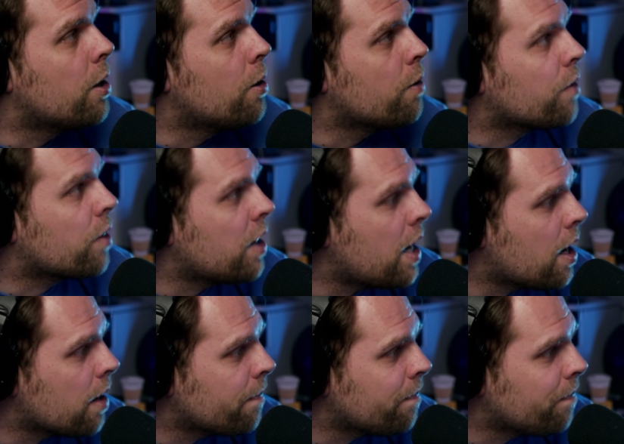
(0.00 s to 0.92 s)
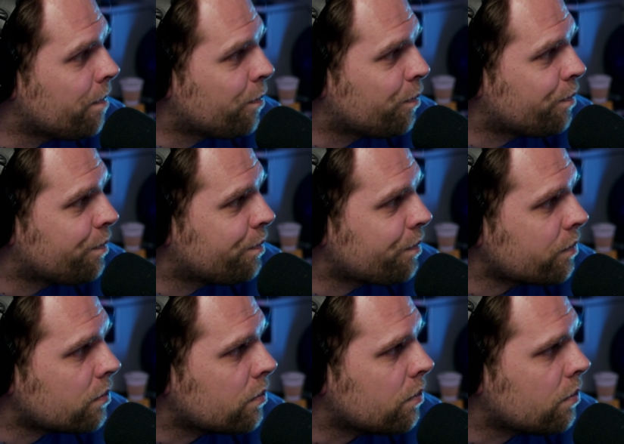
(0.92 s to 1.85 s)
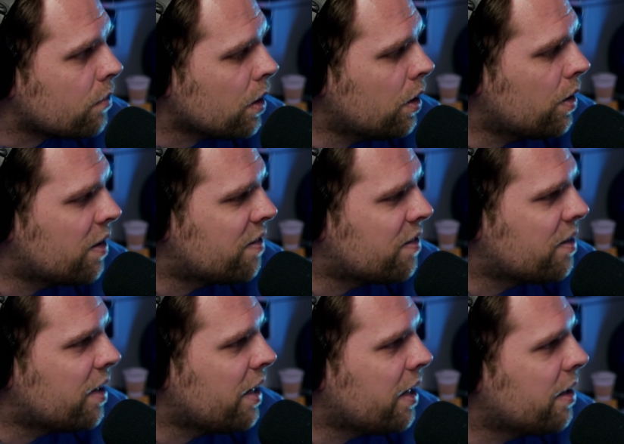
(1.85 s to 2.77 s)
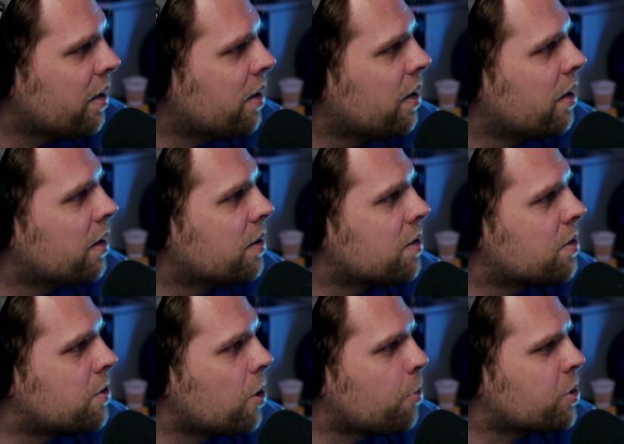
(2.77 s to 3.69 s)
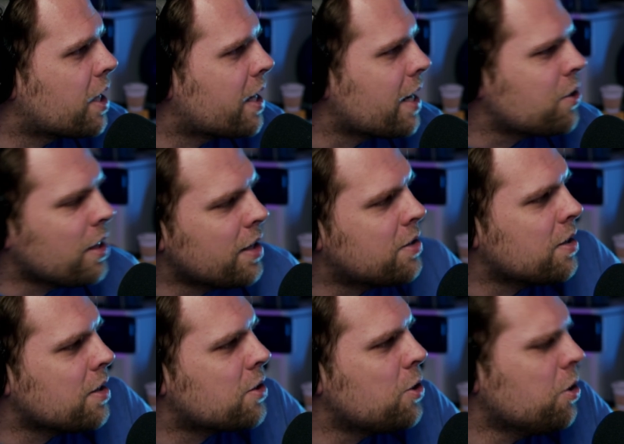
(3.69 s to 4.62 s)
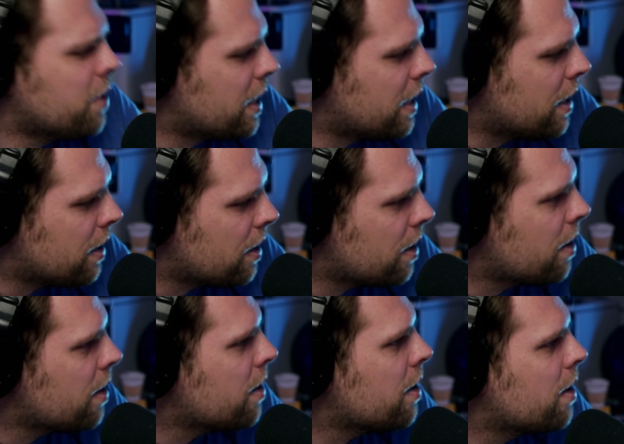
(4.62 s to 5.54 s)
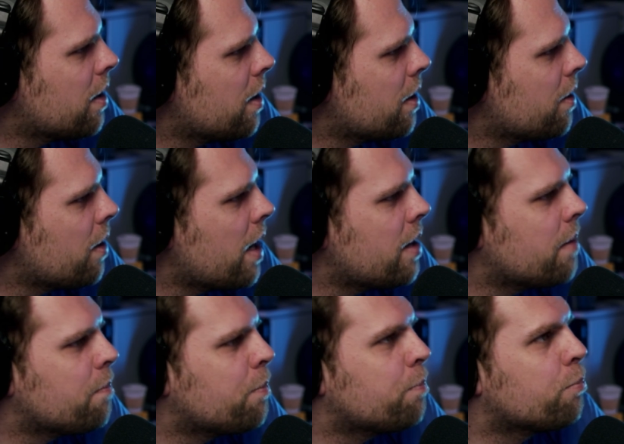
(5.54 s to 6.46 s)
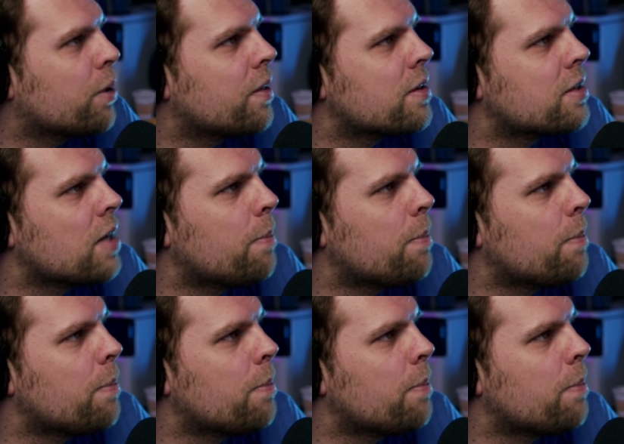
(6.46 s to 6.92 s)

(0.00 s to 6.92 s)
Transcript: over there, you can see this dope shit. Actually, let's do a... I didn't bring this up